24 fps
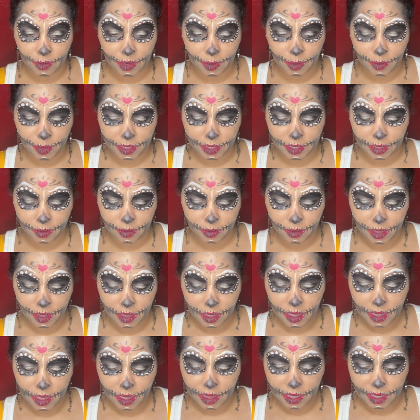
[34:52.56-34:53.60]
to put them.
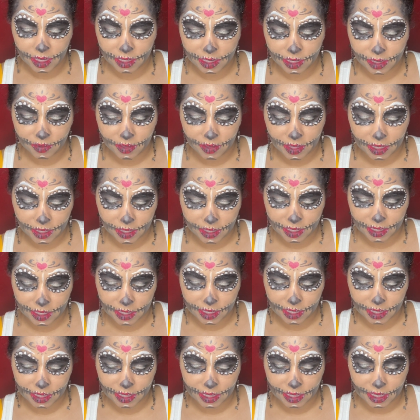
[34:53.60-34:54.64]
Let's see if they'll stick
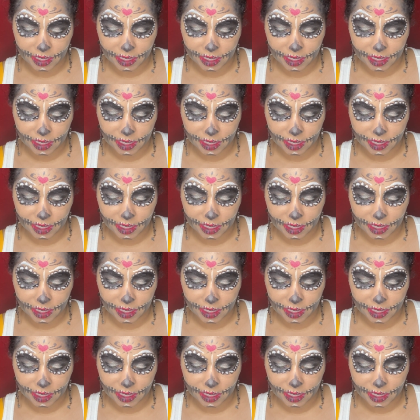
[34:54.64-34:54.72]
to skin,